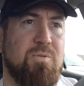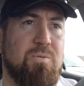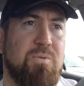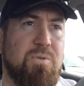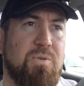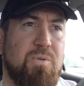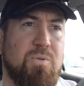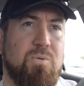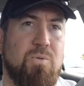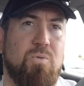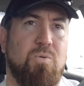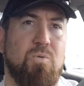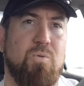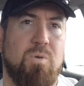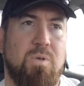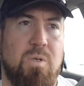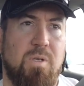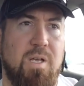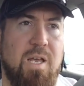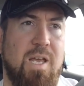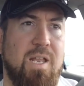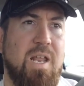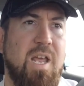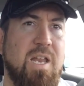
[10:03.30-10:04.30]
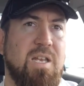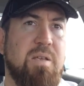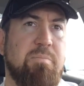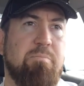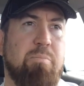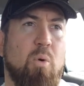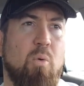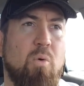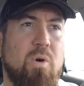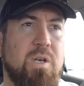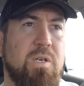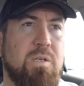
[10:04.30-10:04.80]
you to, at any
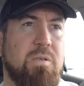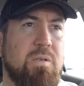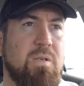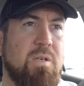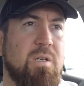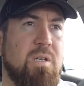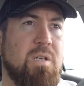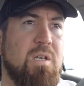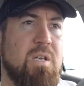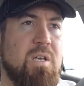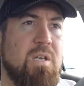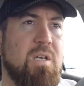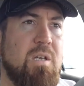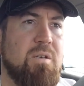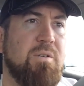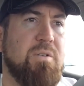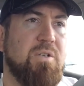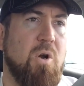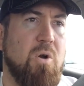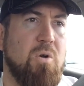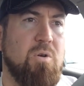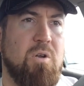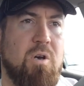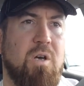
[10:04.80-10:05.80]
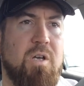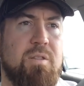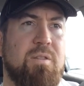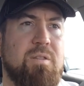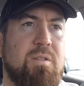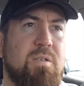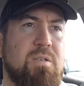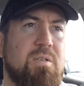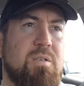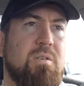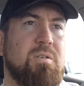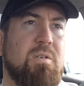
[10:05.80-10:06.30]
point, turn
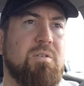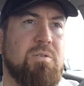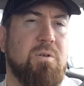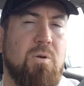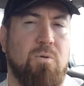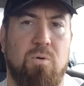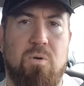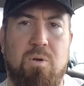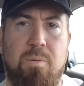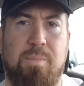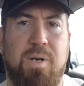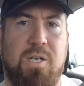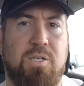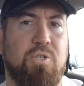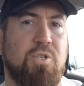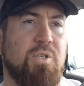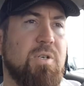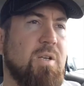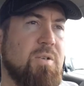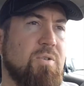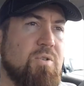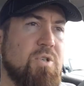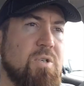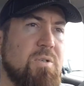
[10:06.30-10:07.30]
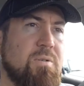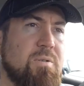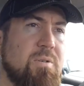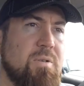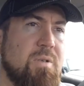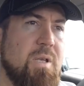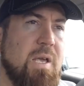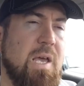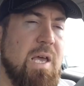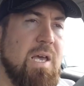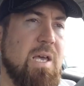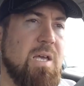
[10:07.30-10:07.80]
on the internal combustion engine
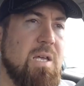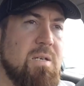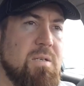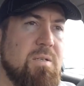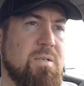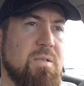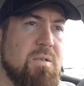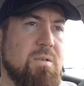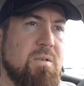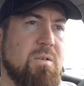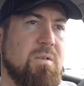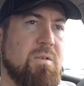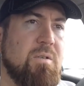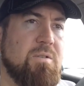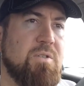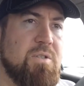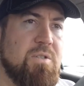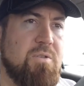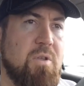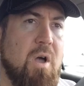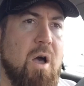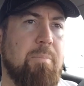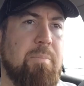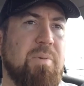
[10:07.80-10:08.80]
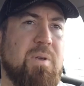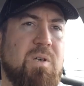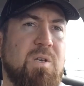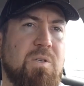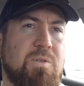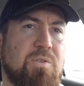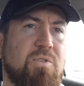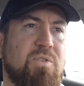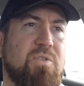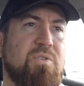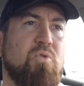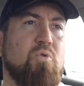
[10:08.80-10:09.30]
and stop
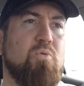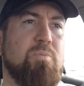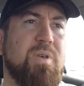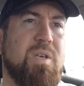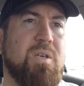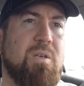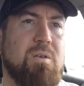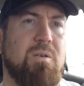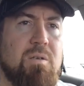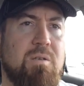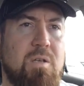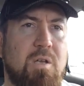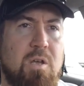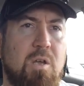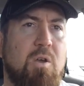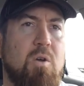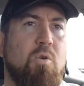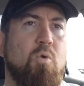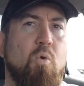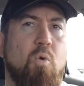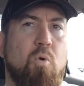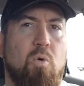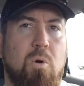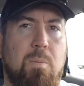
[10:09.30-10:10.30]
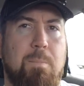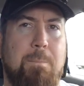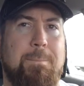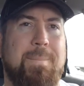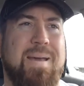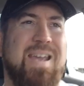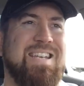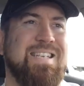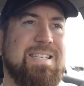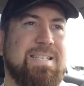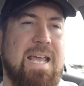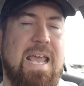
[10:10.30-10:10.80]
consuming or
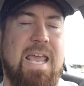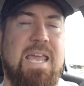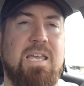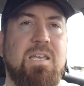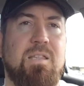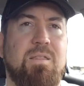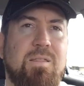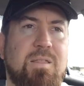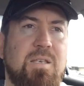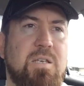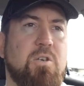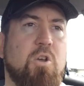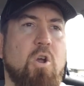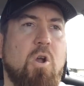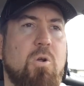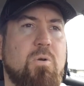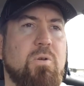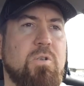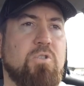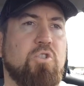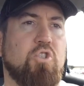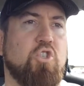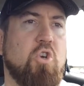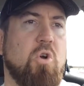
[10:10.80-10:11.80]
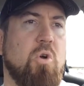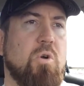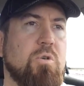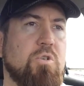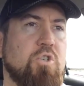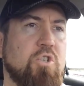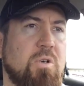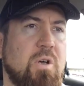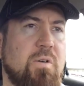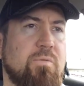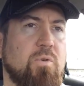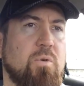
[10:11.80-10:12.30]
maintain the current
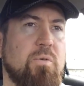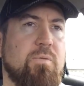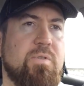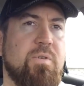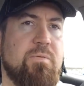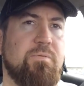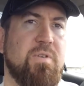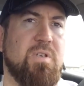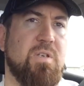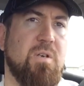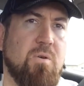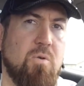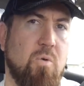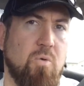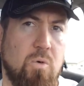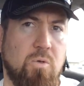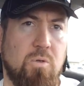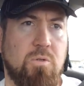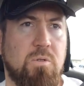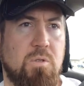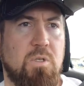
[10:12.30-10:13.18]
charge level of the vehicle.